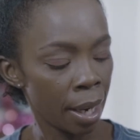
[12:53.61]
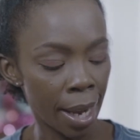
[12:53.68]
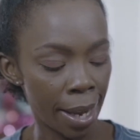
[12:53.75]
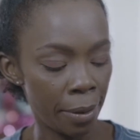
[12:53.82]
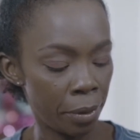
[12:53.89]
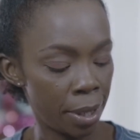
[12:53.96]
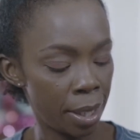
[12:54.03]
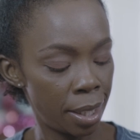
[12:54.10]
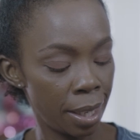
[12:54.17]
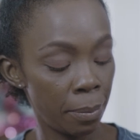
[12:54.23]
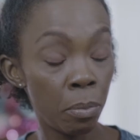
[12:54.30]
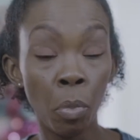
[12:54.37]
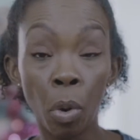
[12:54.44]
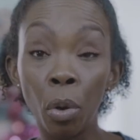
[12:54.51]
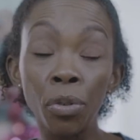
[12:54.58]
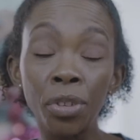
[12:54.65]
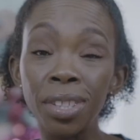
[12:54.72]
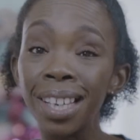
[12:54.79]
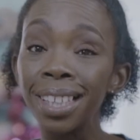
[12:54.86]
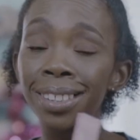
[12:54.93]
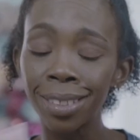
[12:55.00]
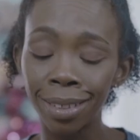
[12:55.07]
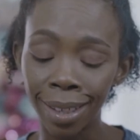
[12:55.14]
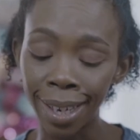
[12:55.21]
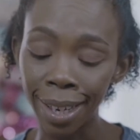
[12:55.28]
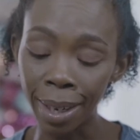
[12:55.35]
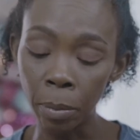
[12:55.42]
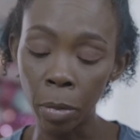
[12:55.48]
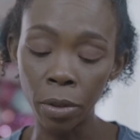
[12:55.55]
I want to say most things
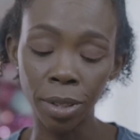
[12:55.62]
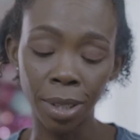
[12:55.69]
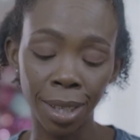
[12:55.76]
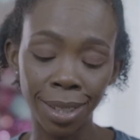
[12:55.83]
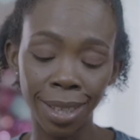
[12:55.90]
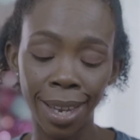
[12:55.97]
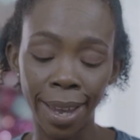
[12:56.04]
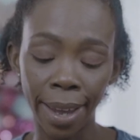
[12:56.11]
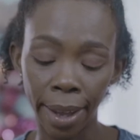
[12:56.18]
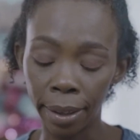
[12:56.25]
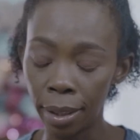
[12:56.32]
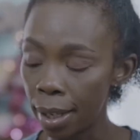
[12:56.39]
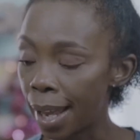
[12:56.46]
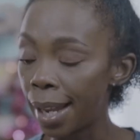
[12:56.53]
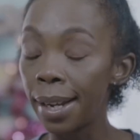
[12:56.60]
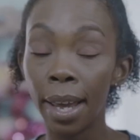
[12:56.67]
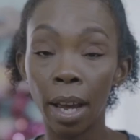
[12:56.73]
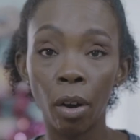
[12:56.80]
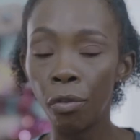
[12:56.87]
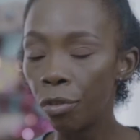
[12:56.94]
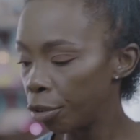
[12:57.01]
at e.l.f.